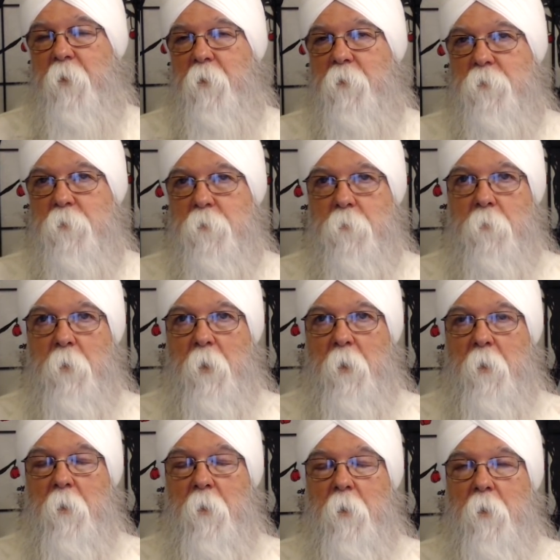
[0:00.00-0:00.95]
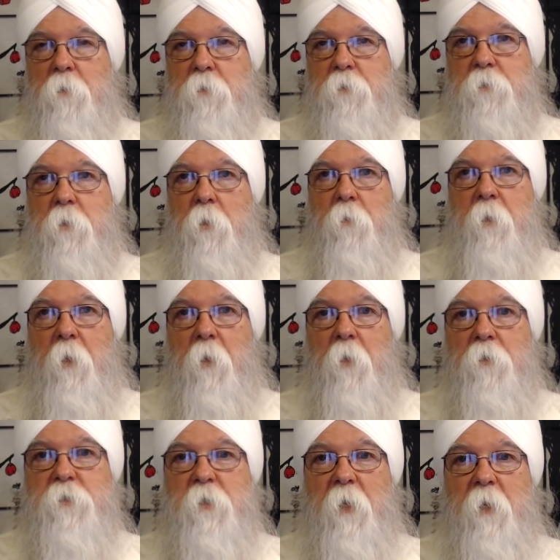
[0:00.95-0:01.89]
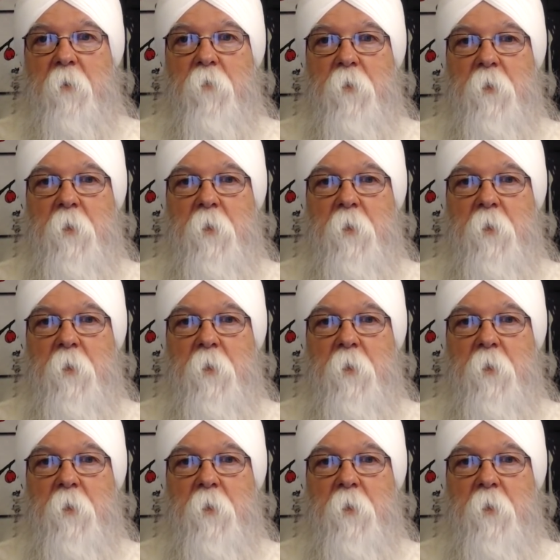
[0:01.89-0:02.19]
free to just go there and check